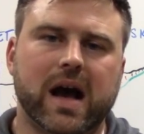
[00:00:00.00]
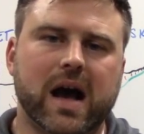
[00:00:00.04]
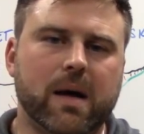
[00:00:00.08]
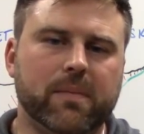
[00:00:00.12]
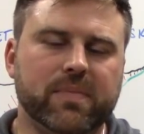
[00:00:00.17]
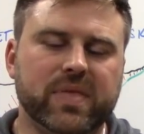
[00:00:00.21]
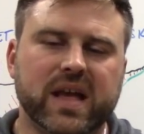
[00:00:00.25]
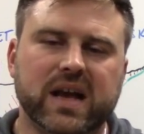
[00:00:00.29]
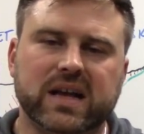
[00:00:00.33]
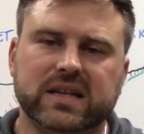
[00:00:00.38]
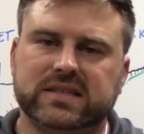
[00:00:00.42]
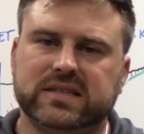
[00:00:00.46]

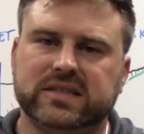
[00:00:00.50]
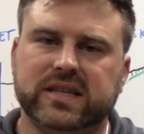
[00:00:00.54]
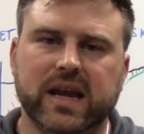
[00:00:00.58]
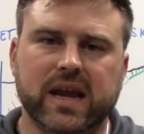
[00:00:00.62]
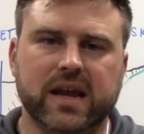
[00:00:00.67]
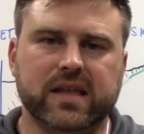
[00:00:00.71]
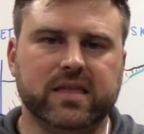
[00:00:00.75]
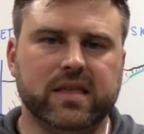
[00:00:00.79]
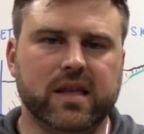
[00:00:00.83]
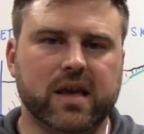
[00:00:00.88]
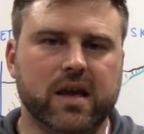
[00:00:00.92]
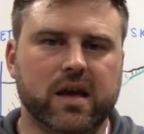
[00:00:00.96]
I'm not
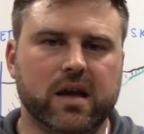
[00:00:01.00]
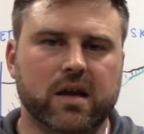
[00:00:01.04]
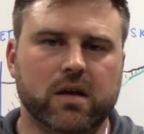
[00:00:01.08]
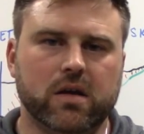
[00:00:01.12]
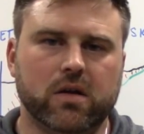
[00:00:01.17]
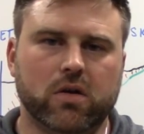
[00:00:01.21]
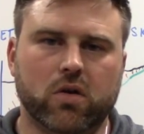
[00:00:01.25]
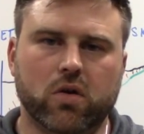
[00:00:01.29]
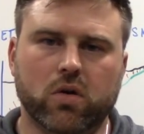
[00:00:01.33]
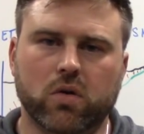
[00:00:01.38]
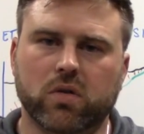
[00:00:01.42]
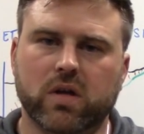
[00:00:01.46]
saying that
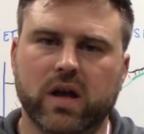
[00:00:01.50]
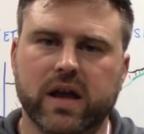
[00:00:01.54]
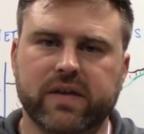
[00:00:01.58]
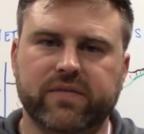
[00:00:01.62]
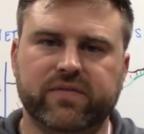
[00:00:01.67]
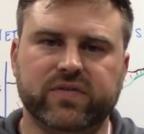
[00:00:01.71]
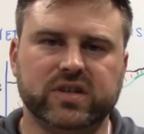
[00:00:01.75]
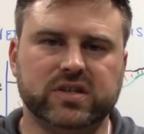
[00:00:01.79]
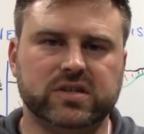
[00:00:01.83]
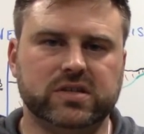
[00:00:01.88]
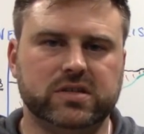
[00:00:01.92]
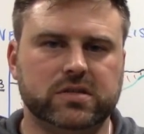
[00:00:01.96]
whole
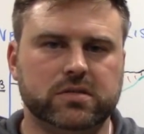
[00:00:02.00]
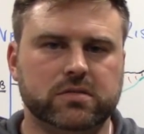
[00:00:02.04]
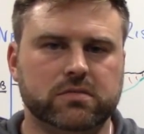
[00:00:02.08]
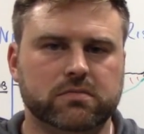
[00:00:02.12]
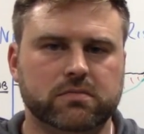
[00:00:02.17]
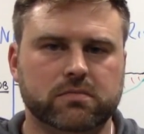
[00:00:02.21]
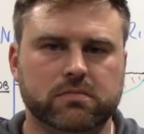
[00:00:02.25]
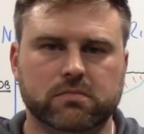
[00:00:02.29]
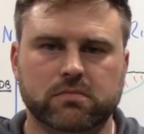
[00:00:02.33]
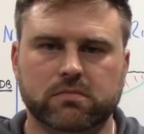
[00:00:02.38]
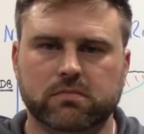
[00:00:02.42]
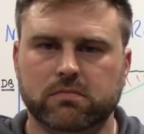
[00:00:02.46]
life is
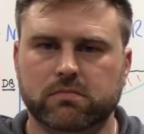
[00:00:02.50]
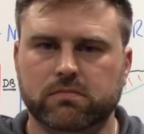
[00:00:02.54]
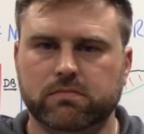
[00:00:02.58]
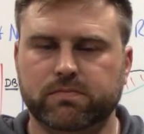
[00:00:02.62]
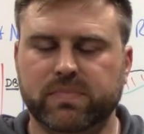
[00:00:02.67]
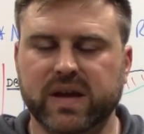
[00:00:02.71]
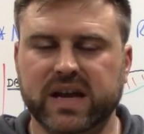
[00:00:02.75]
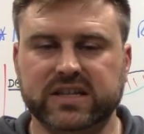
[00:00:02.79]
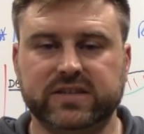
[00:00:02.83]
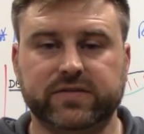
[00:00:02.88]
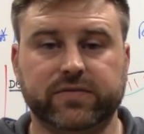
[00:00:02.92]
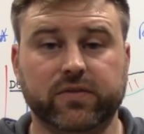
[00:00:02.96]

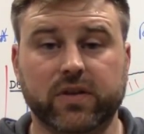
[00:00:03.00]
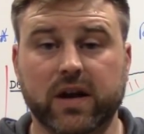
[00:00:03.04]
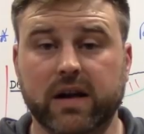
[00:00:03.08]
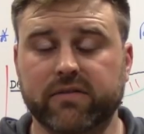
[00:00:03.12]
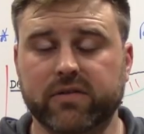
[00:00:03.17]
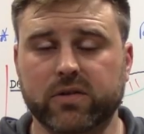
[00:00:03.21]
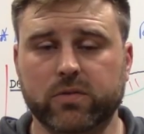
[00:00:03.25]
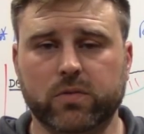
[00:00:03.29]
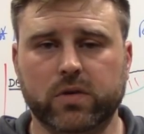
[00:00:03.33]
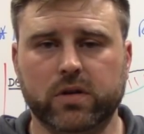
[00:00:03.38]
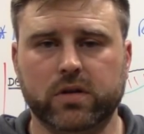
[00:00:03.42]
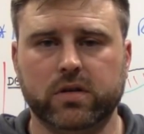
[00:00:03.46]
best for
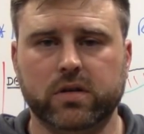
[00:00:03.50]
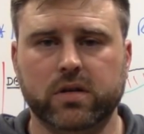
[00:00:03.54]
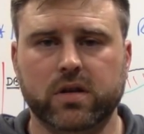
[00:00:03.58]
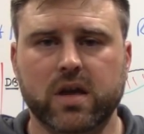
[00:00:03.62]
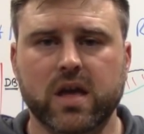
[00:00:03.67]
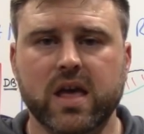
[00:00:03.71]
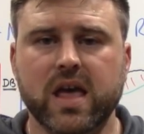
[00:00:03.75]
everyone.